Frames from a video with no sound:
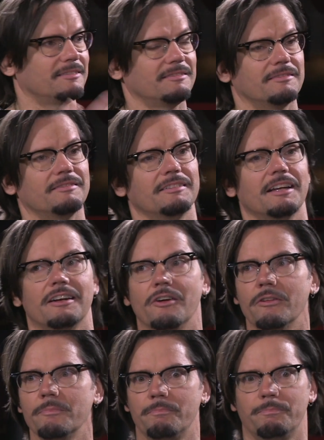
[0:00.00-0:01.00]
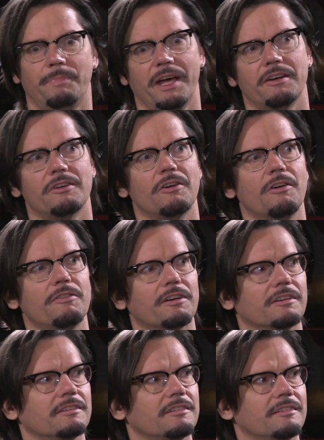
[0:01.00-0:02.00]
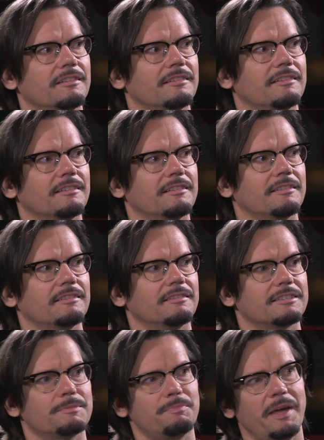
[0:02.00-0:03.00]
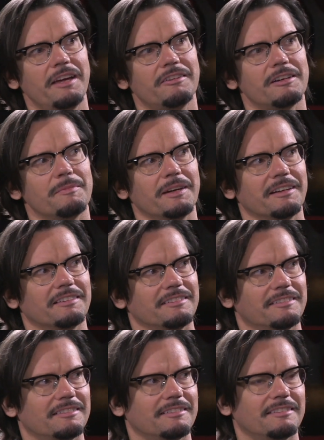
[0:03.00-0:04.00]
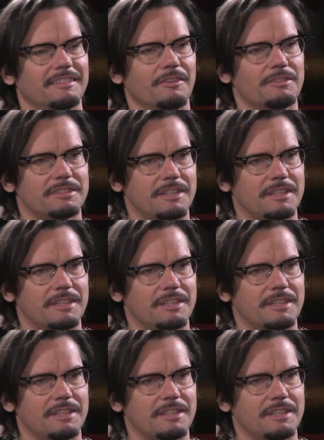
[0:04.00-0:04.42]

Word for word: let, and go and bend her over. Spank her a bit. No